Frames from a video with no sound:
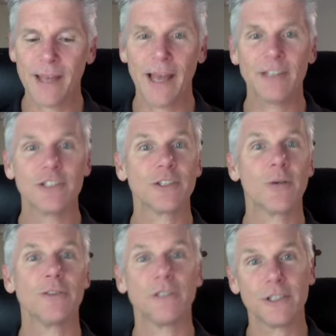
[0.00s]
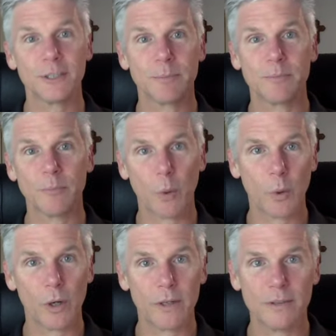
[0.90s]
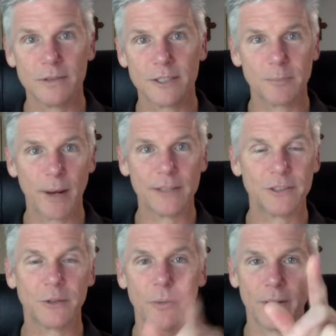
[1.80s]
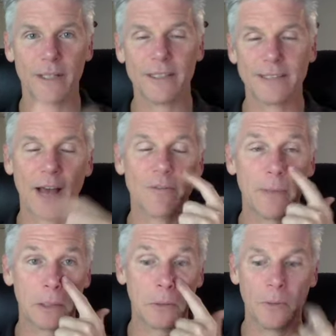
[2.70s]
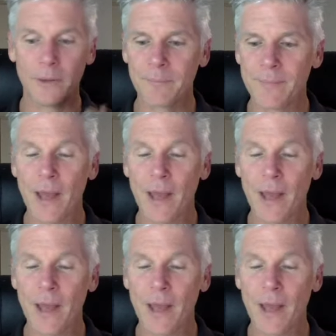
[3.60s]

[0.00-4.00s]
just go to the store, spread store in its alphabetical order.